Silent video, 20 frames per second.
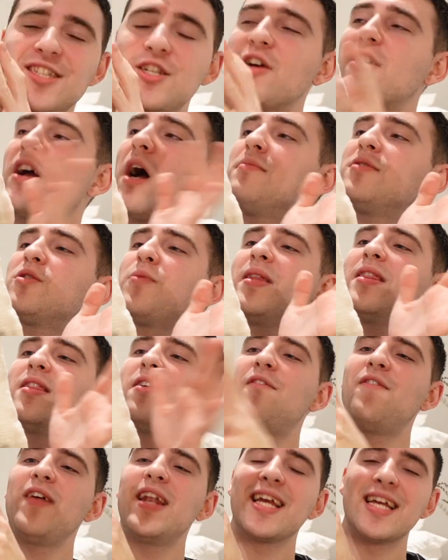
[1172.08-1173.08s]
So it comes with
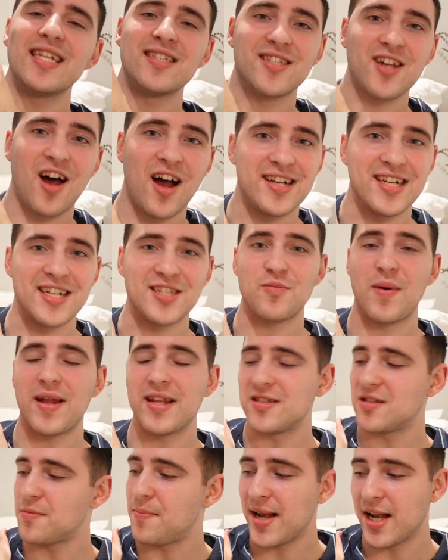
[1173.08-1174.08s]
the filling inside as
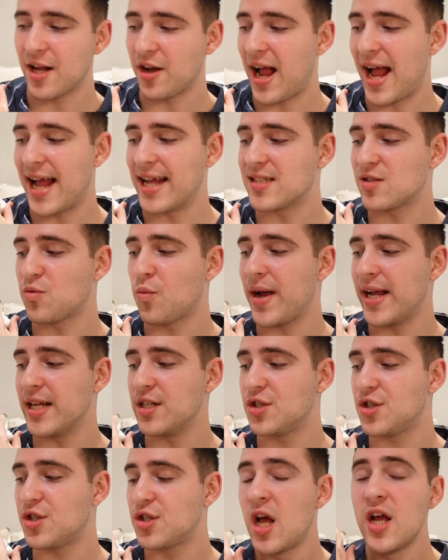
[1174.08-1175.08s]
well as a pillowcase,
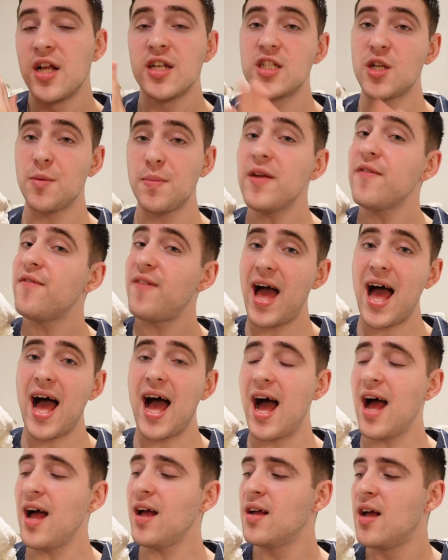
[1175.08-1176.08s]
which, to be
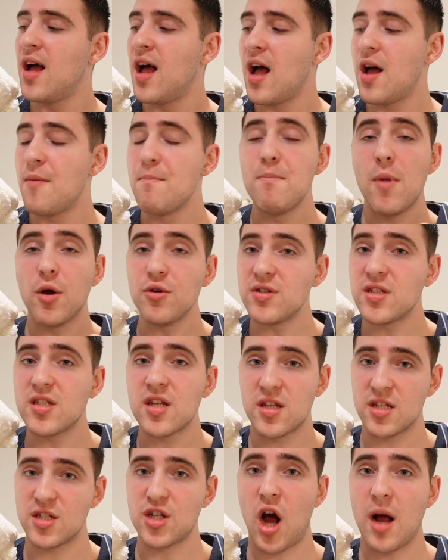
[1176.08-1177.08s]
fair, most
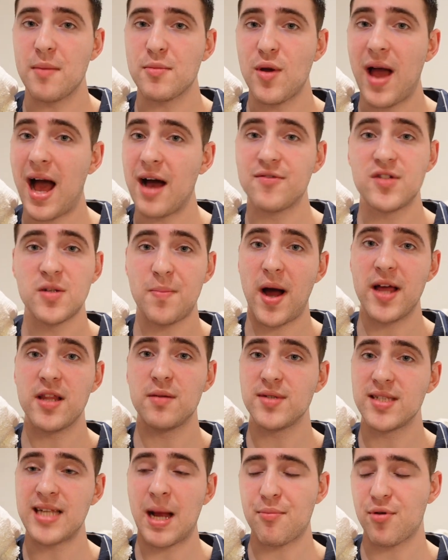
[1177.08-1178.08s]
of the time you have to buy
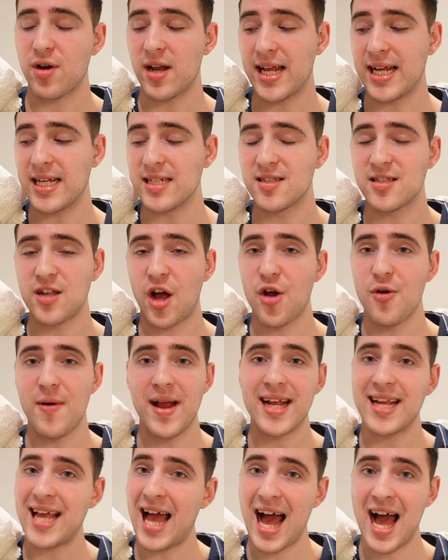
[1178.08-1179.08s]
them separately, so
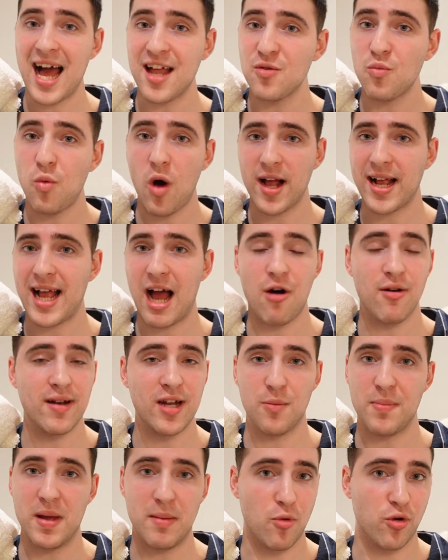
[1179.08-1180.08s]
it can work out a
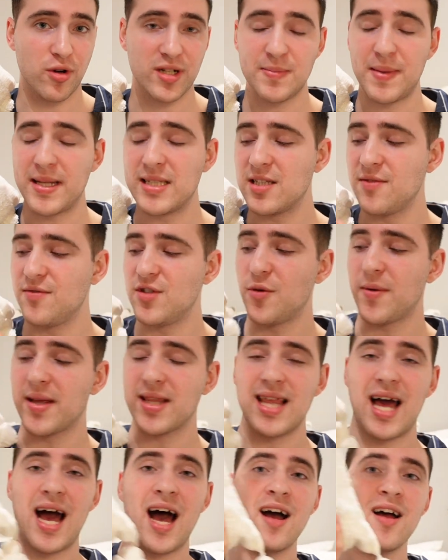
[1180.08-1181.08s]
little bit more expensive
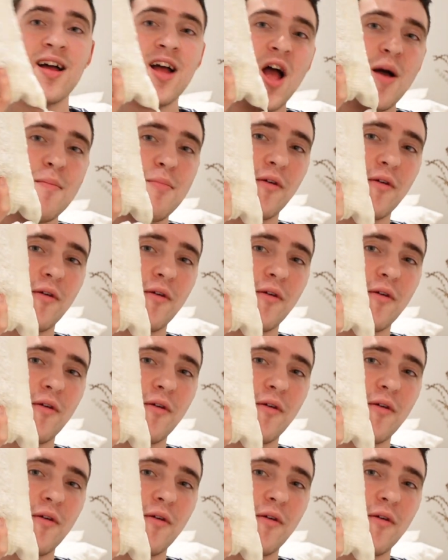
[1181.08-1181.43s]
doing that.